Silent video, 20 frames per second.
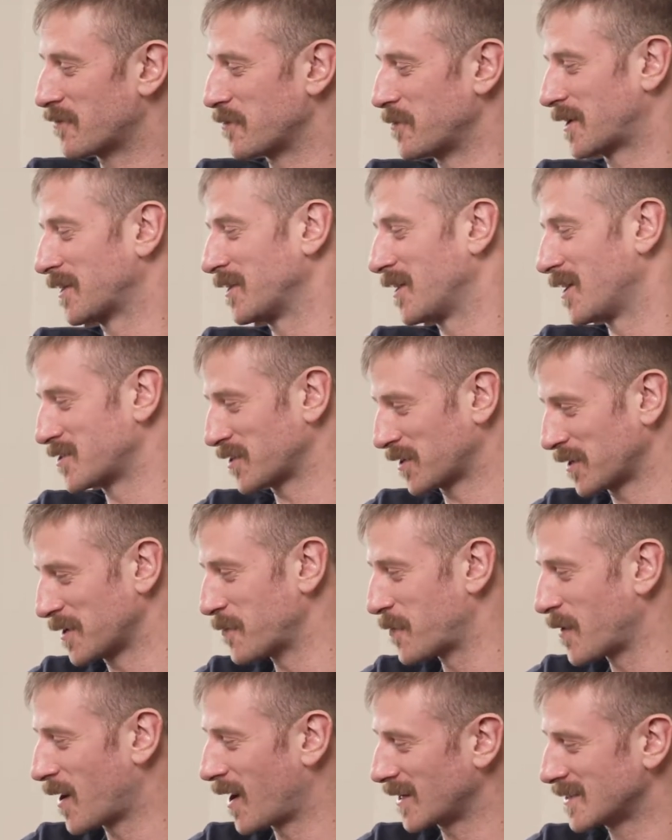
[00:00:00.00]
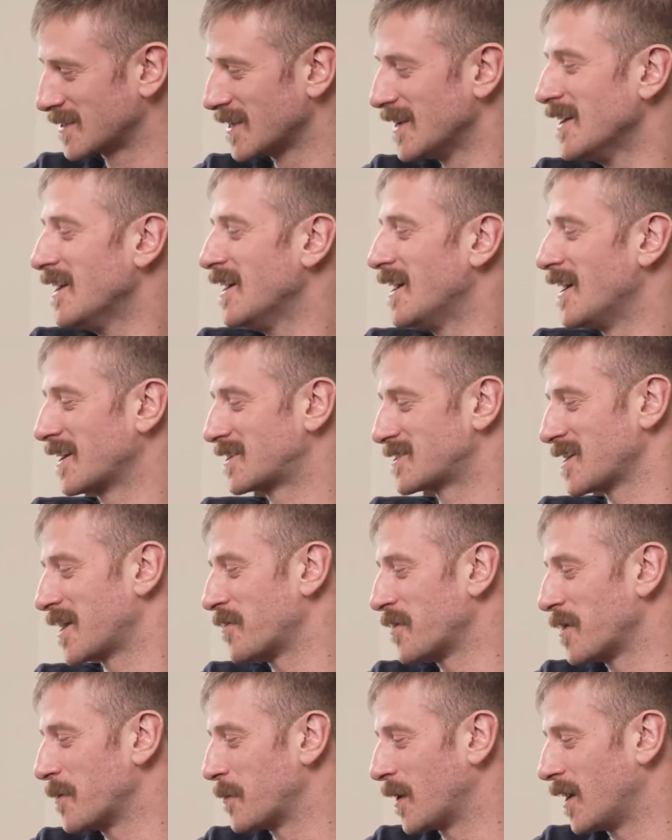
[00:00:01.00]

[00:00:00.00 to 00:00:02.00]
from ecological impacts, etc.